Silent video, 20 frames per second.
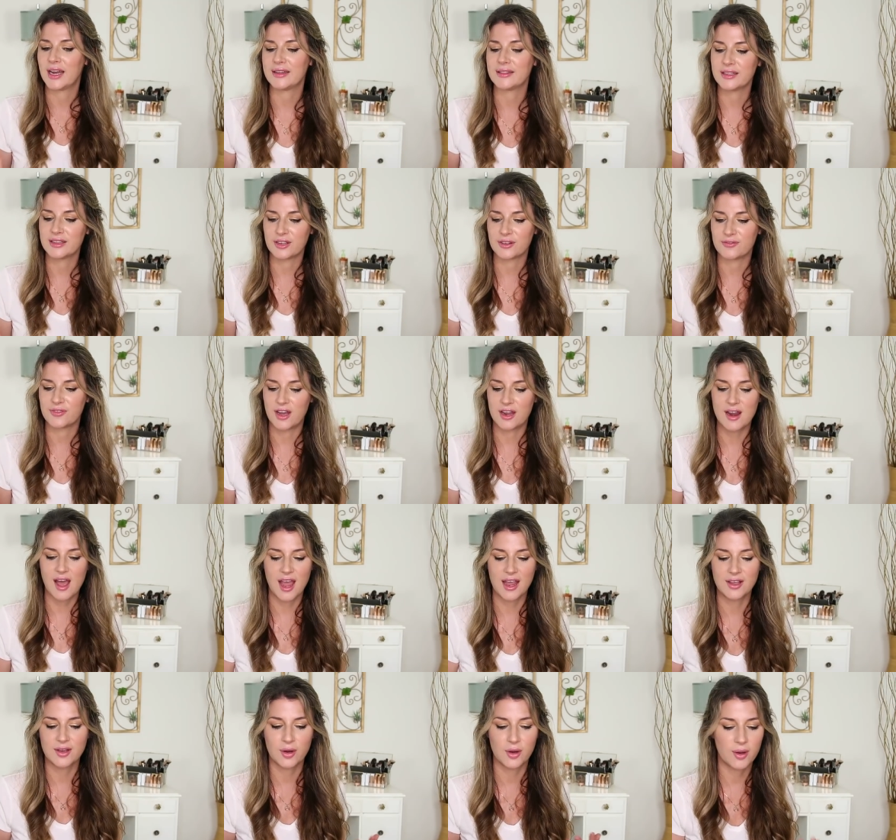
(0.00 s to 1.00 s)
I think they're fun.
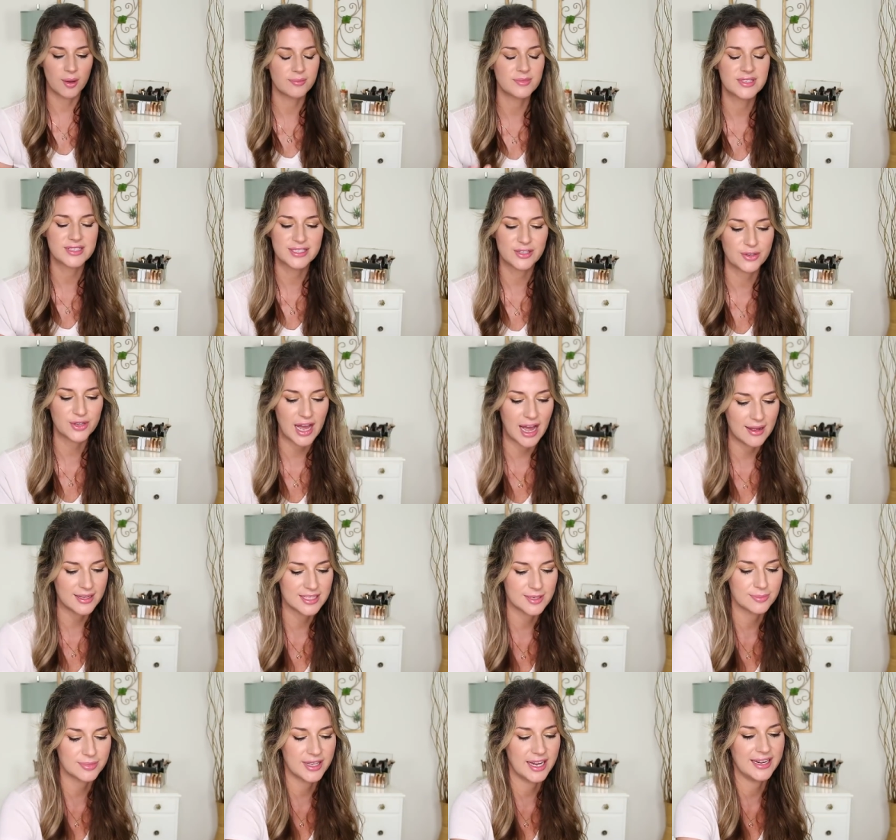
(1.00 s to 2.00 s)
I, I'm still
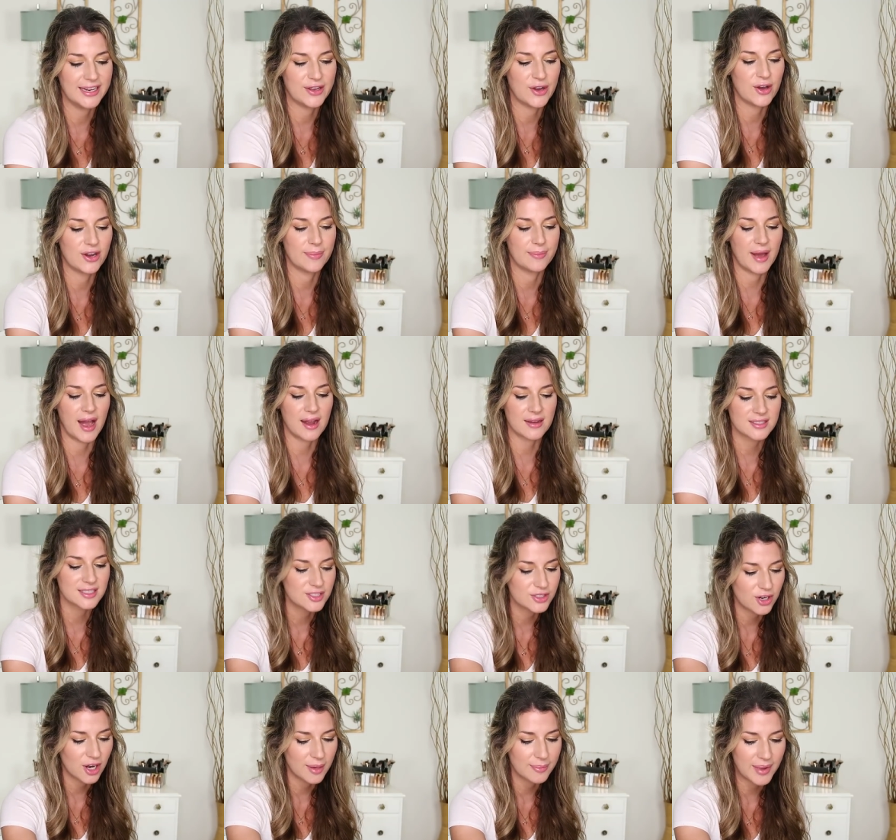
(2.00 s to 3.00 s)
contemplating on a
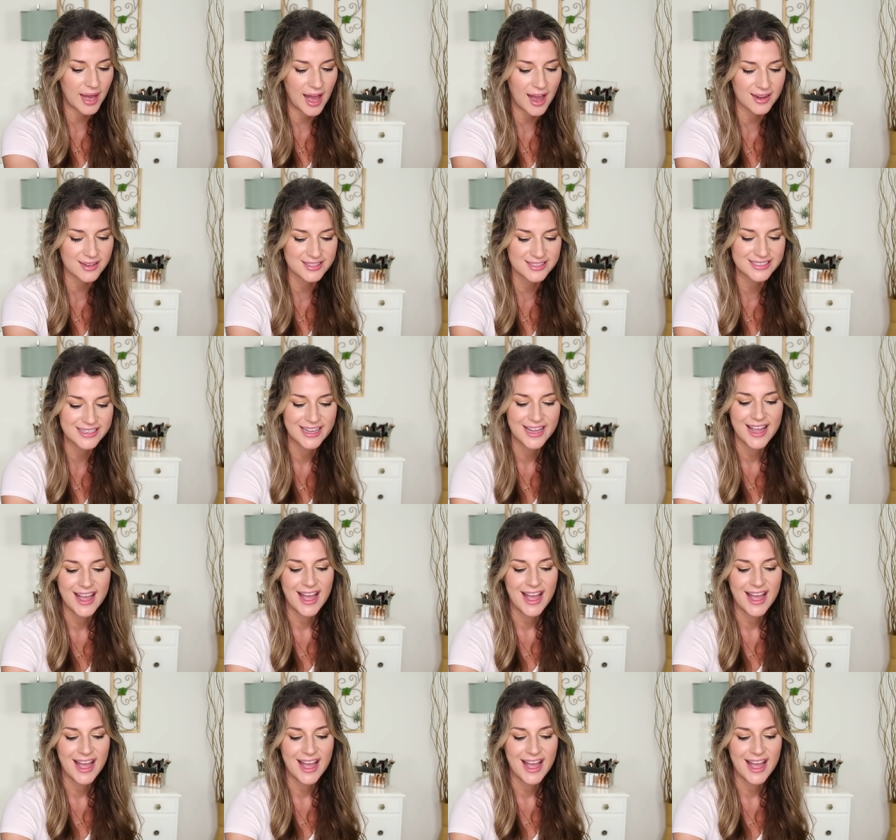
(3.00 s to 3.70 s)
BoxyCharm box.